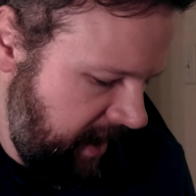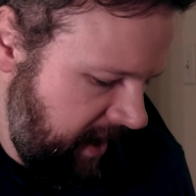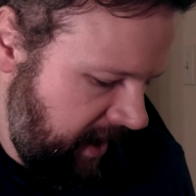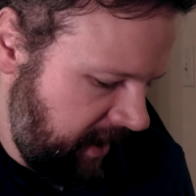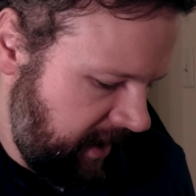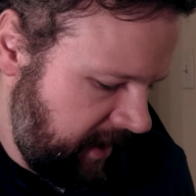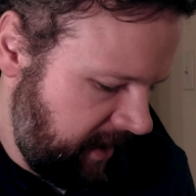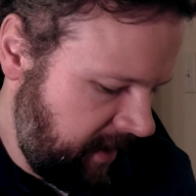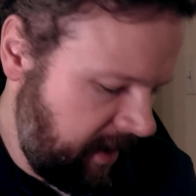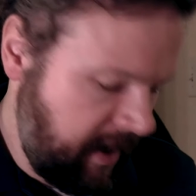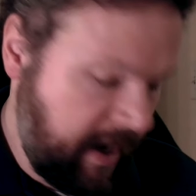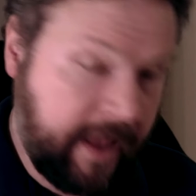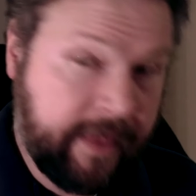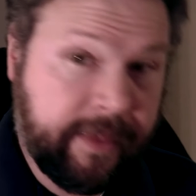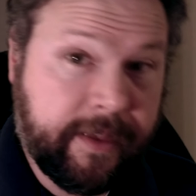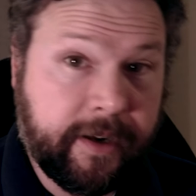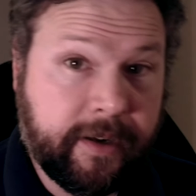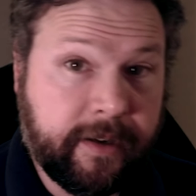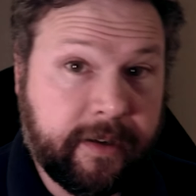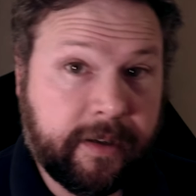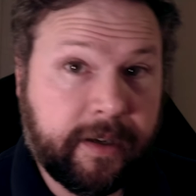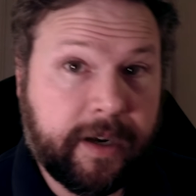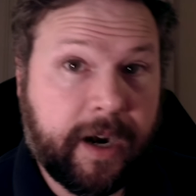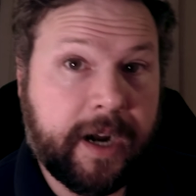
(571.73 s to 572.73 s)
And
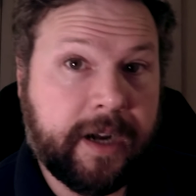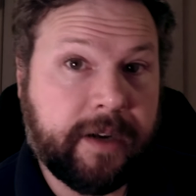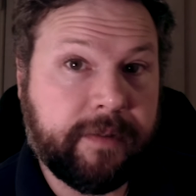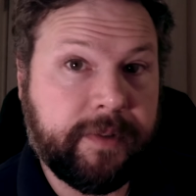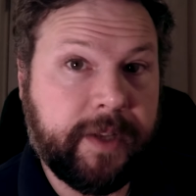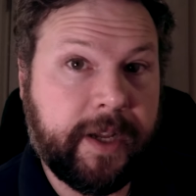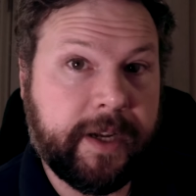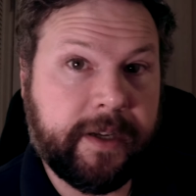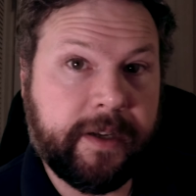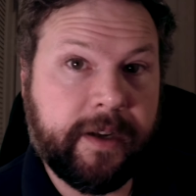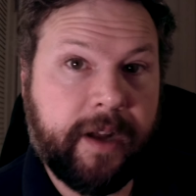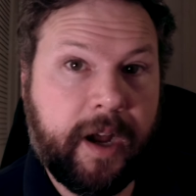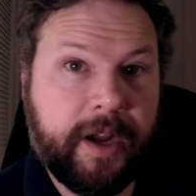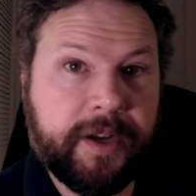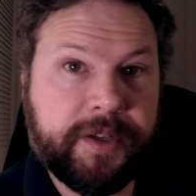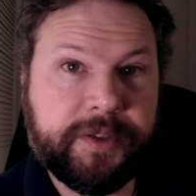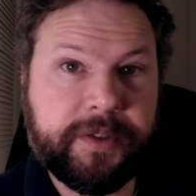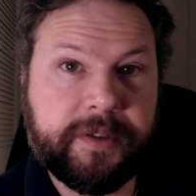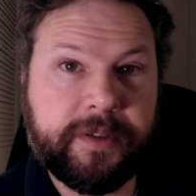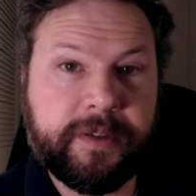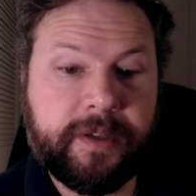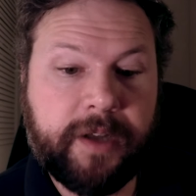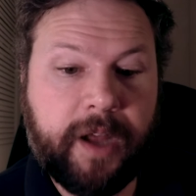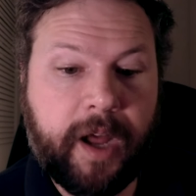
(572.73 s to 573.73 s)
they're kind of like
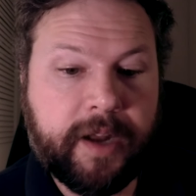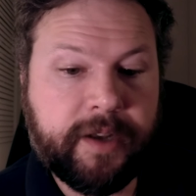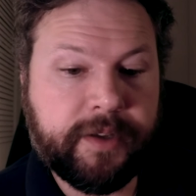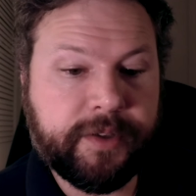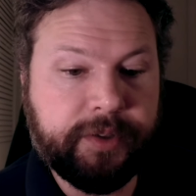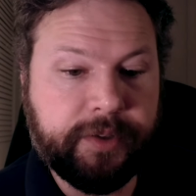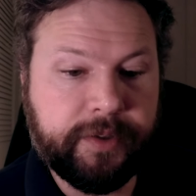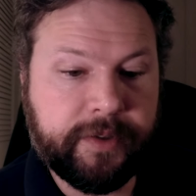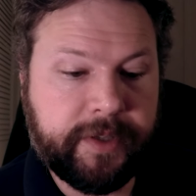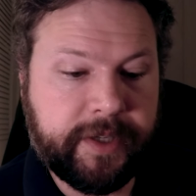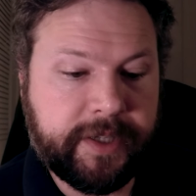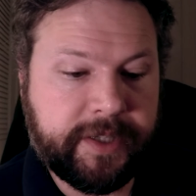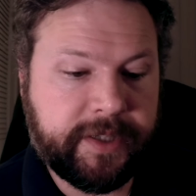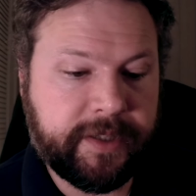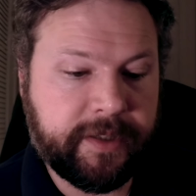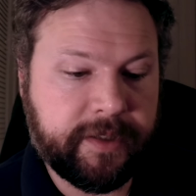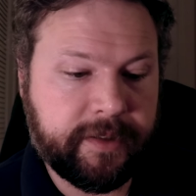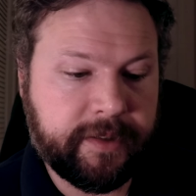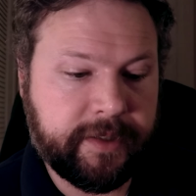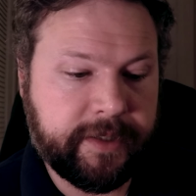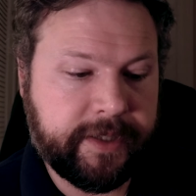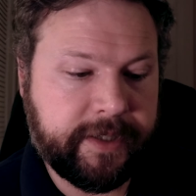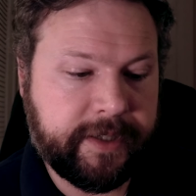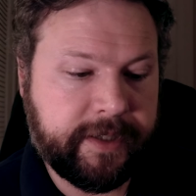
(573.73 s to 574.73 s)
not
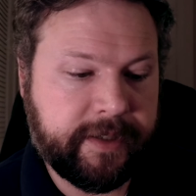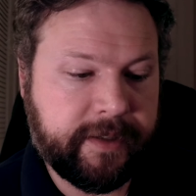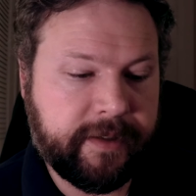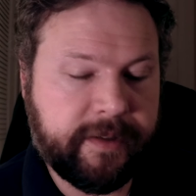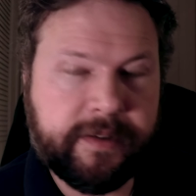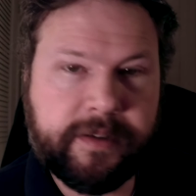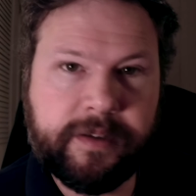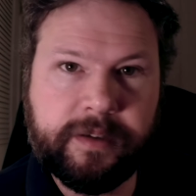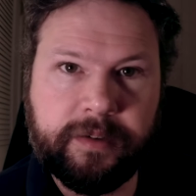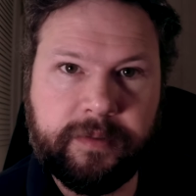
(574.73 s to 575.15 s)
traditionally,